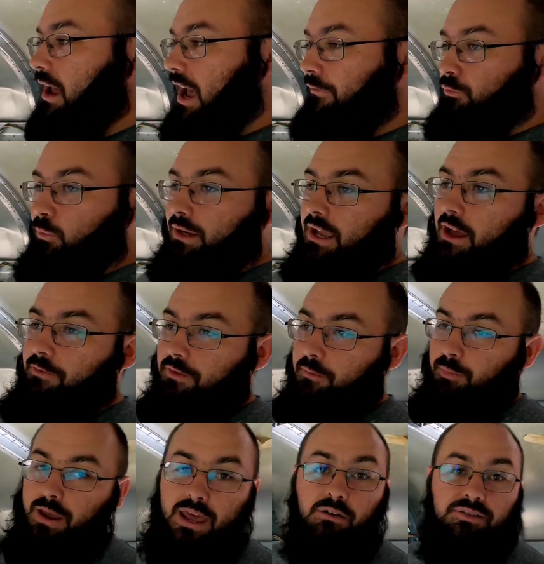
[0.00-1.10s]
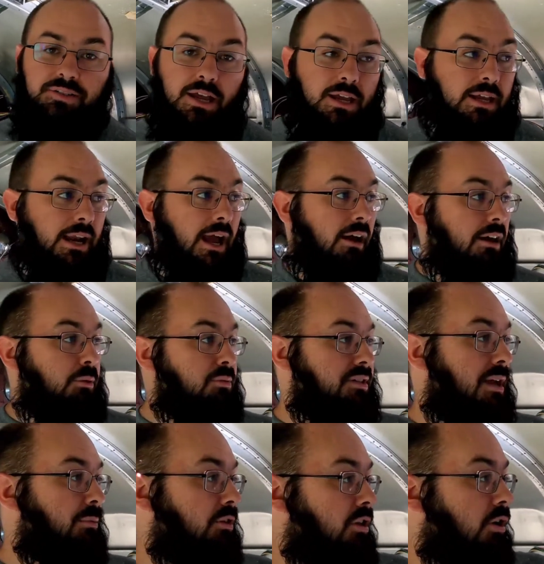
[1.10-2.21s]
after we got the panels taken out, he
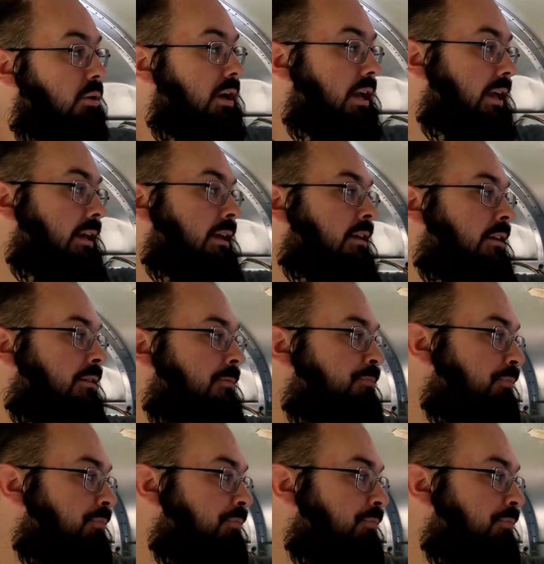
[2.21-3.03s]
was able to go in